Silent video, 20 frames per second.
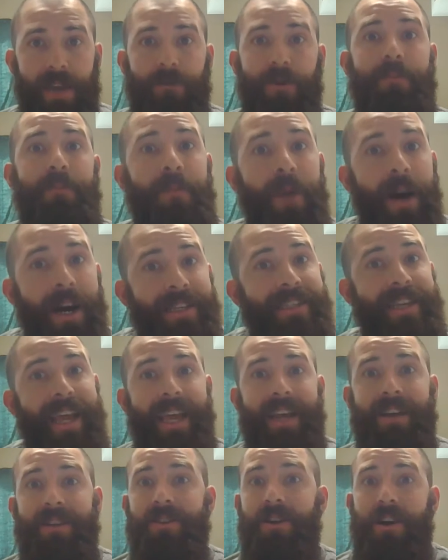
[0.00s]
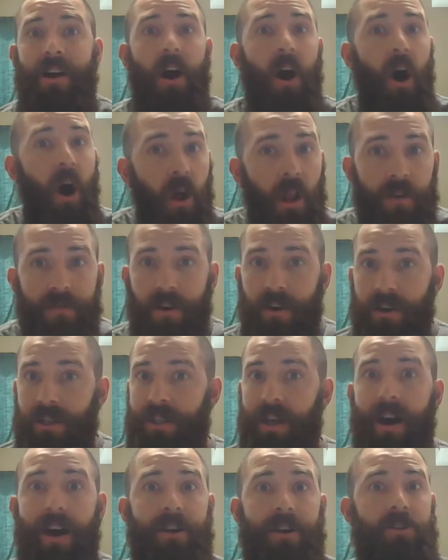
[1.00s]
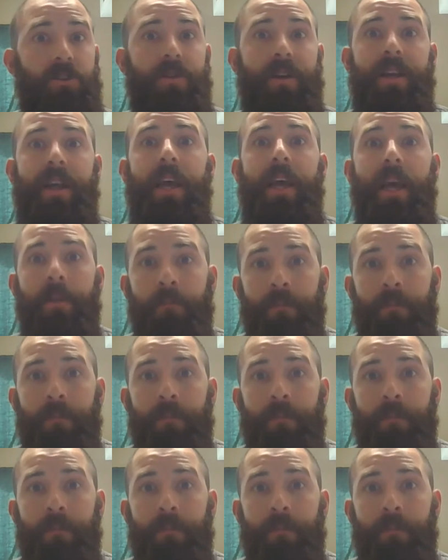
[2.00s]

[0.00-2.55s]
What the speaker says: We must take a look. All of our doctrine